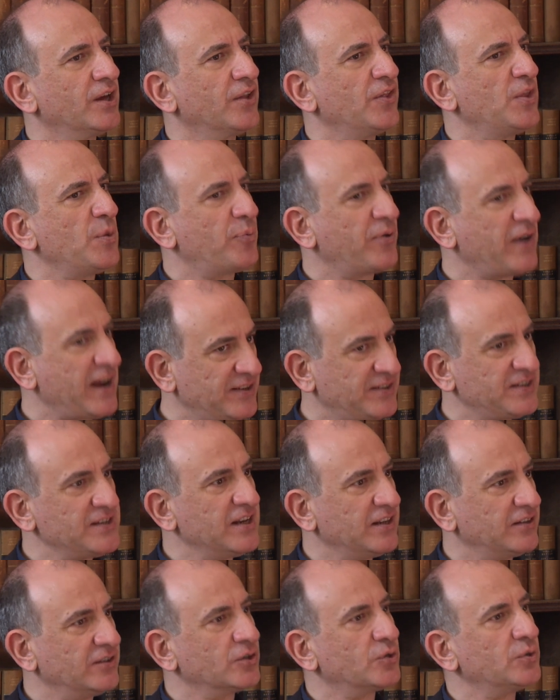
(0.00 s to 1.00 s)
the
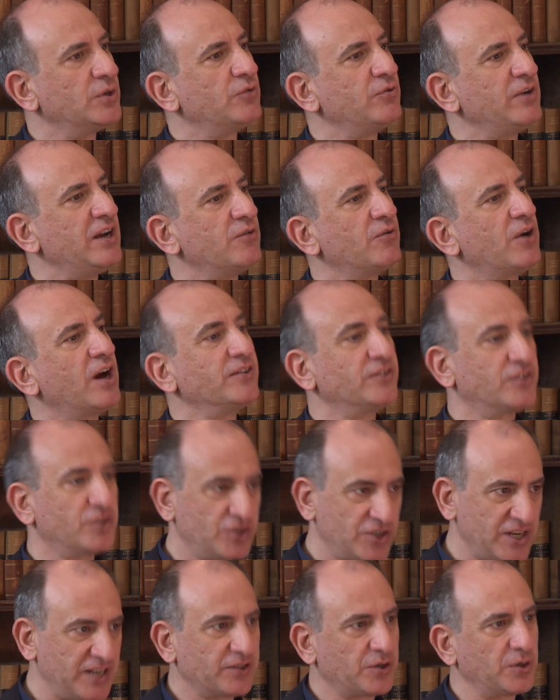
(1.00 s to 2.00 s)
president isn't going to rerun, so
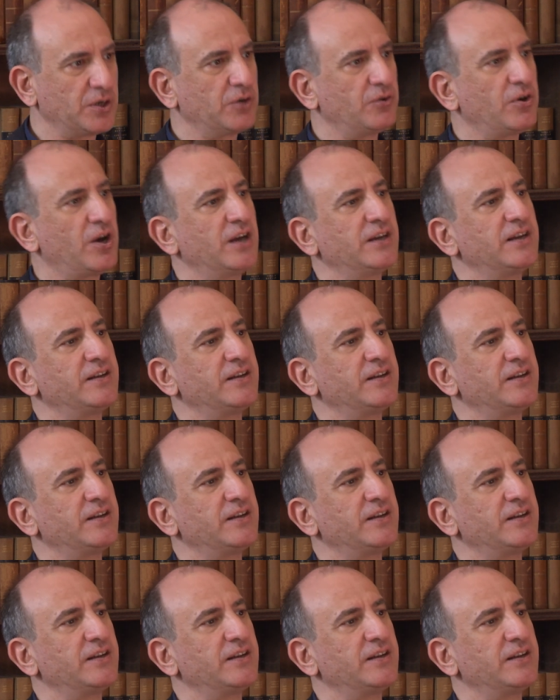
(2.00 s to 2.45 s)
she's going to run.